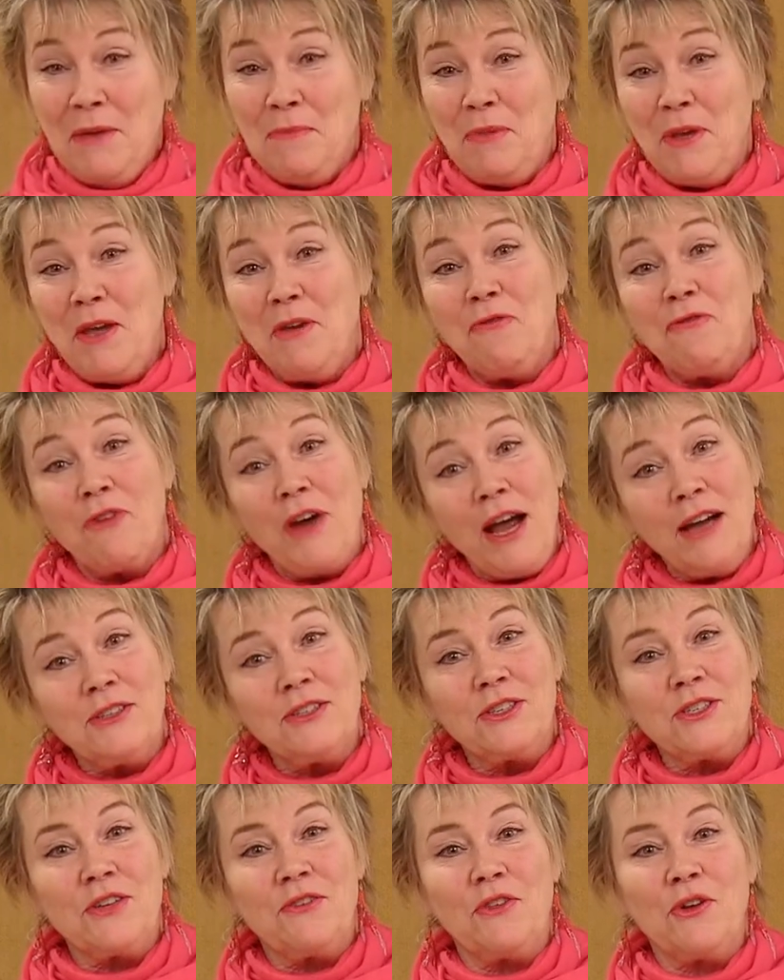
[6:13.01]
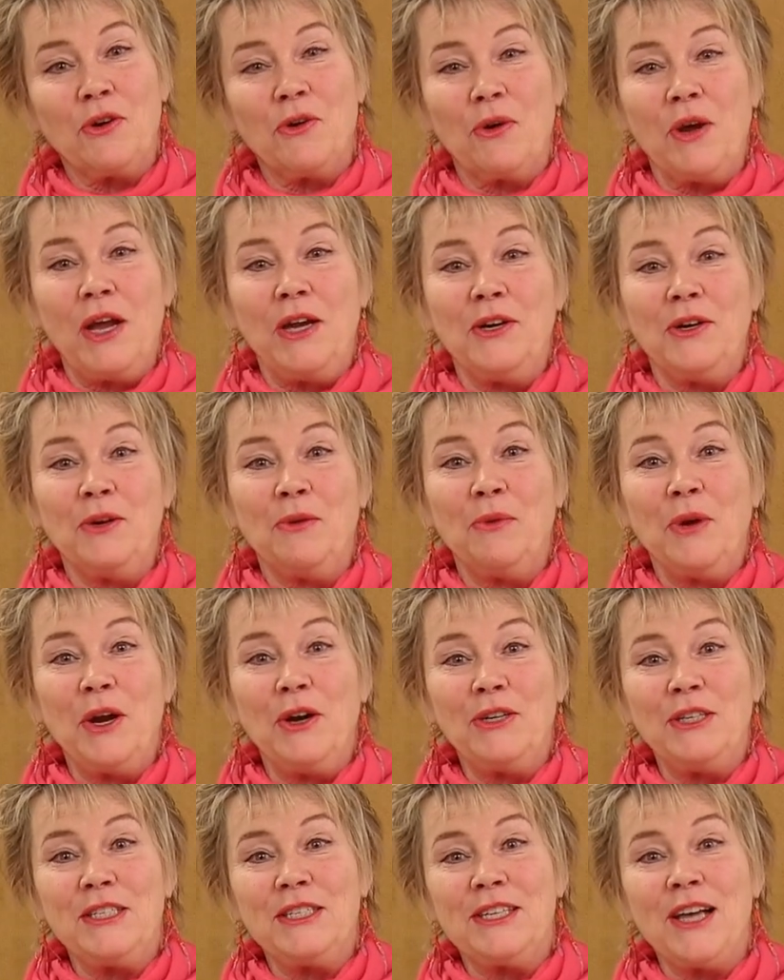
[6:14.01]
Being fractals of the Creator, we
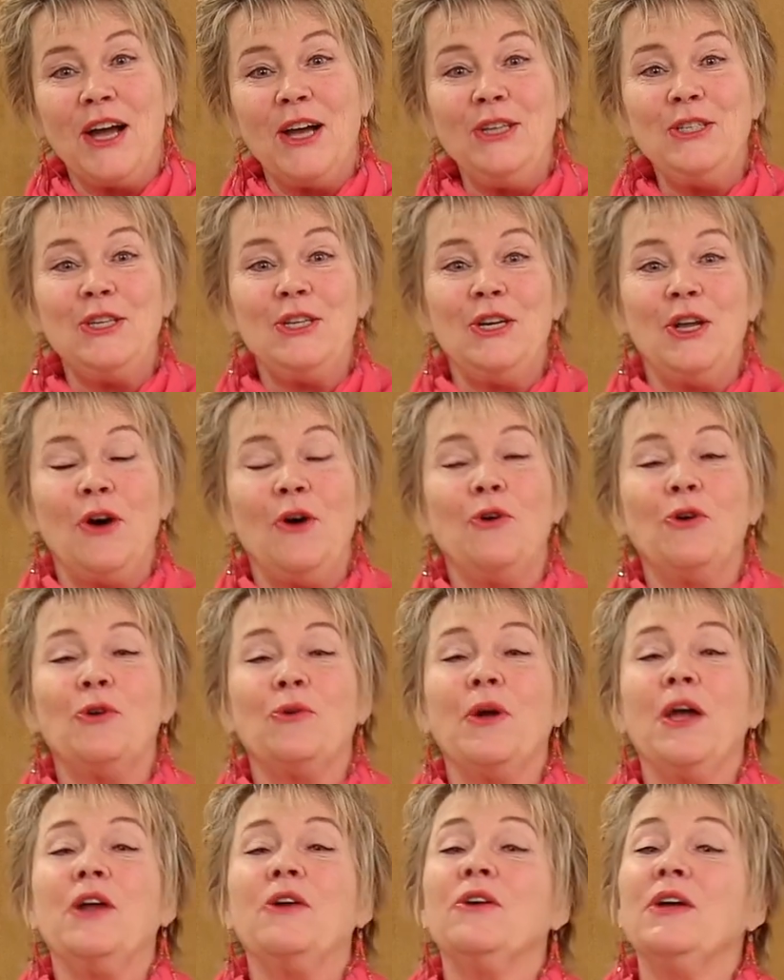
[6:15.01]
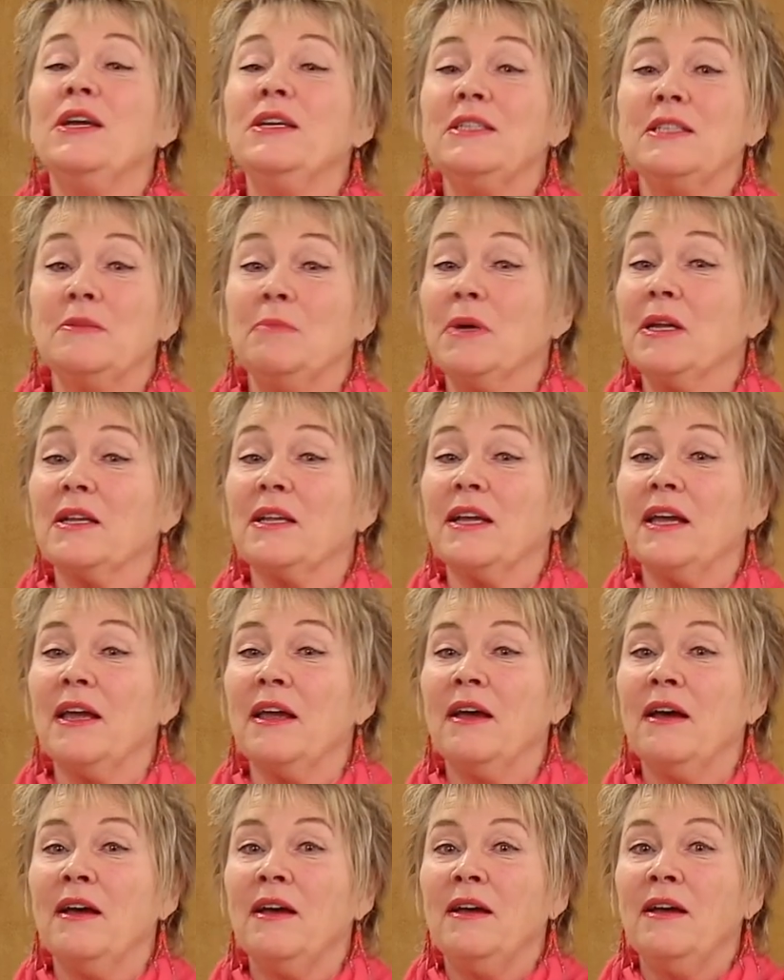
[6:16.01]
are designed to know Creator
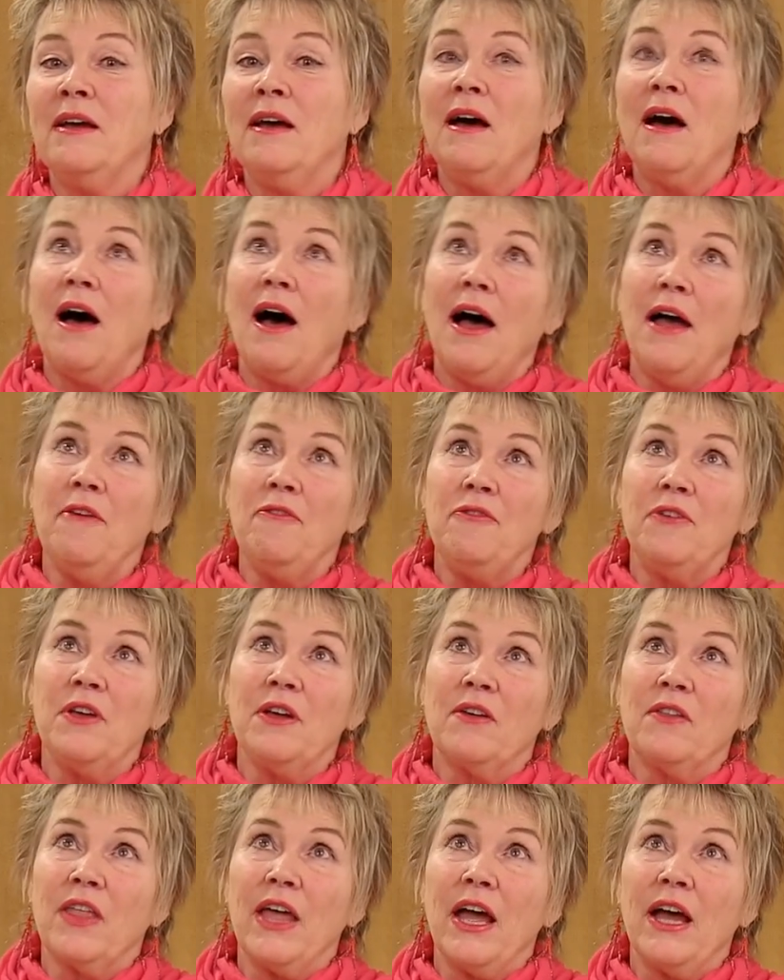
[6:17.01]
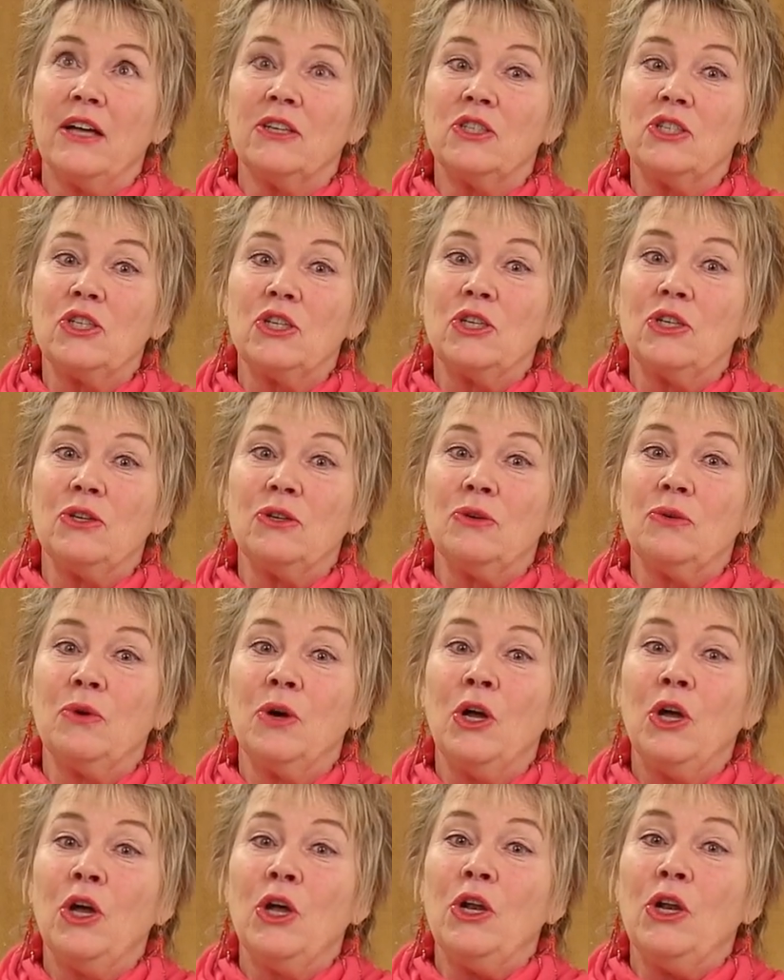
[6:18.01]
intimately. I feel that to
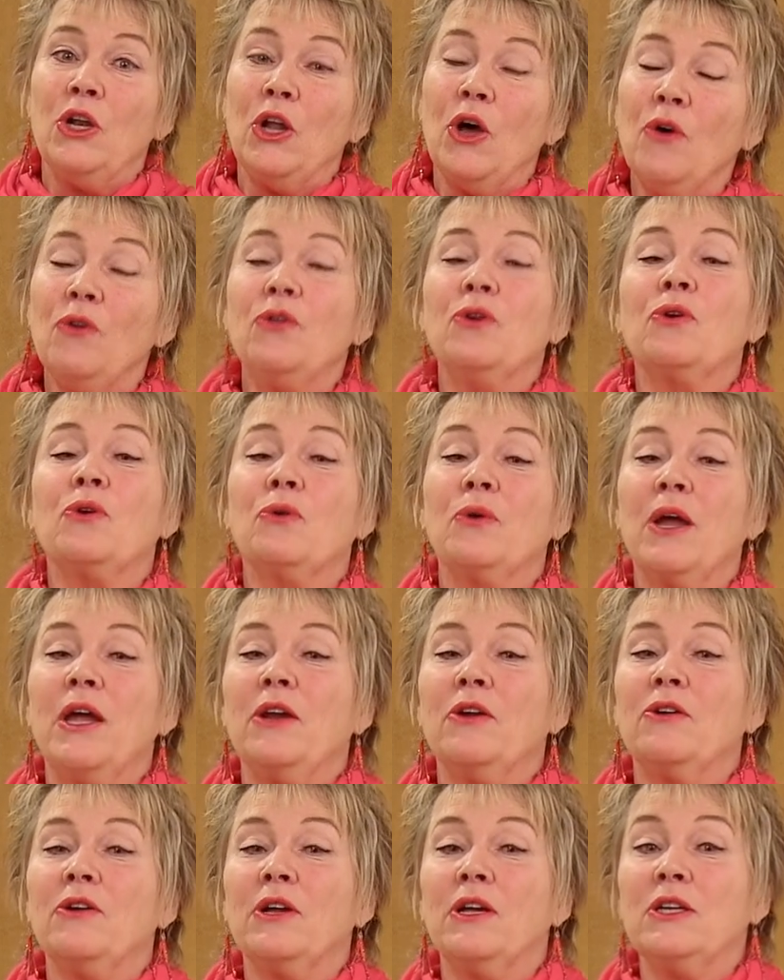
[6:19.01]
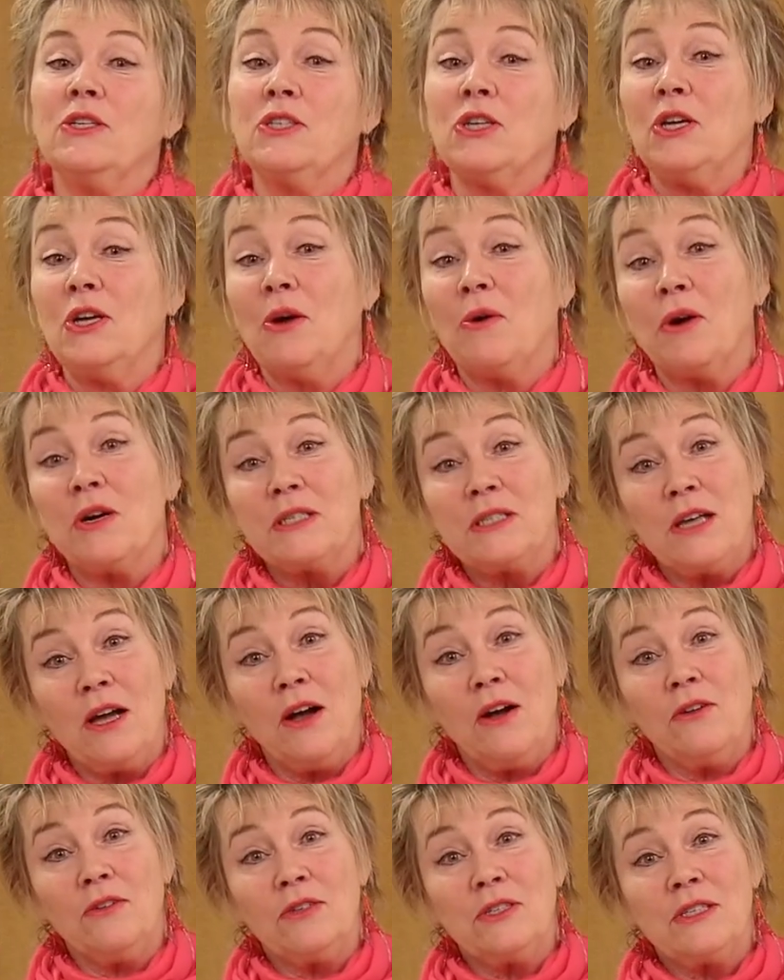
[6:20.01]
know the Creator is to know
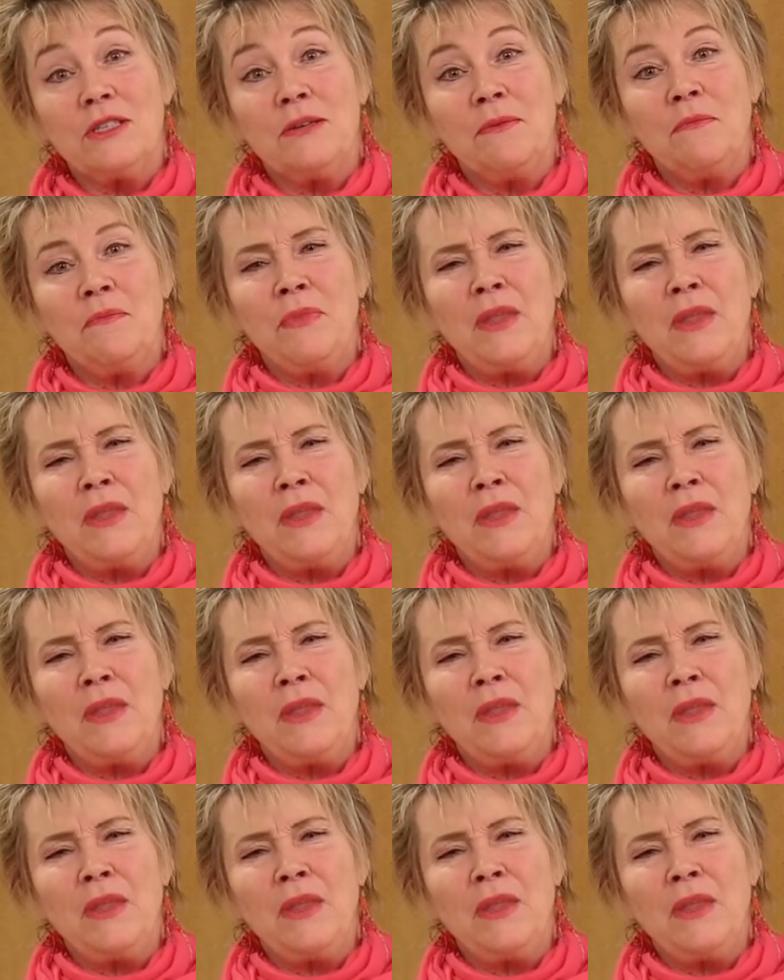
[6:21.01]
ourselves.